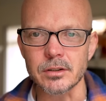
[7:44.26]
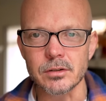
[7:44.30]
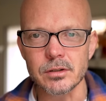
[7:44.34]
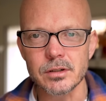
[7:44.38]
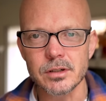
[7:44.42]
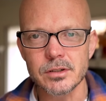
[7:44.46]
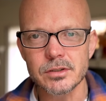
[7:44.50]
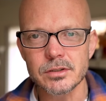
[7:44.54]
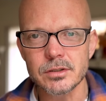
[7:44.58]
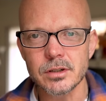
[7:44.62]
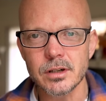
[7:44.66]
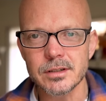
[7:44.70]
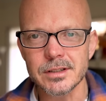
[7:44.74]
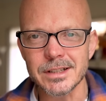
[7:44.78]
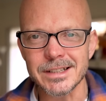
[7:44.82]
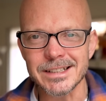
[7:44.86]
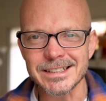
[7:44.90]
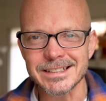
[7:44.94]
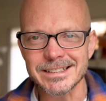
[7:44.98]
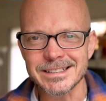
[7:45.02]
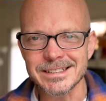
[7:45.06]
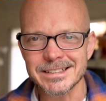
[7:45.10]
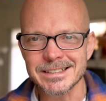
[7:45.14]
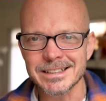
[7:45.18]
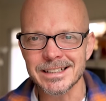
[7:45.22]
you're going to start to
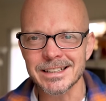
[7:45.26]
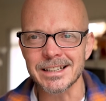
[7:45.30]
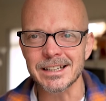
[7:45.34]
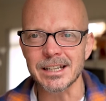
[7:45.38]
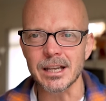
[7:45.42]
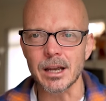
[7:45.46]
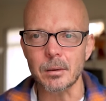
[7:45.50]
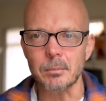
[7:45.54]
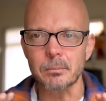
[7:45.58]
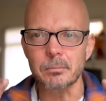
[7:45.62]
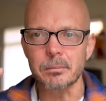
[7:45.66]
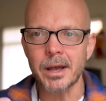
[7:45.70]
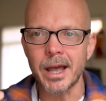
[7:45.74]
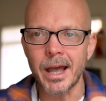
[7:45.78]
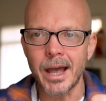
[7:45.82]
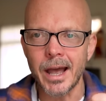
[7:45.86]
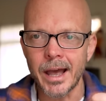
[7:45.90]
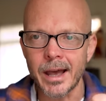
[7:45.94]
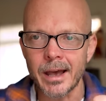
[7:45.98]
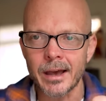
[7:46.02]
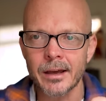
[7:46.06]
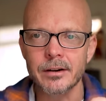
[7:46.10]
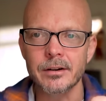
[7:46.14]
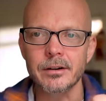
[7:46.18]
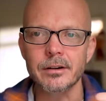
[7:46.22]
see a
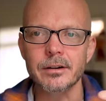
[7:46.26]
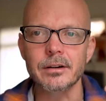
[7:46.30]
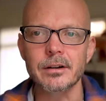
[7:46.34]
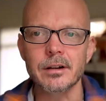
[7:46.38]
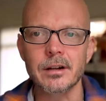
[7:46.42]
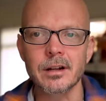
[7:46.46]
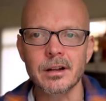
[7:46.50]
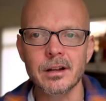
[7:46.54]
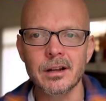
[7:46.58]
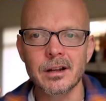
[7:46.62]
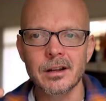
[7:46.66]
pattern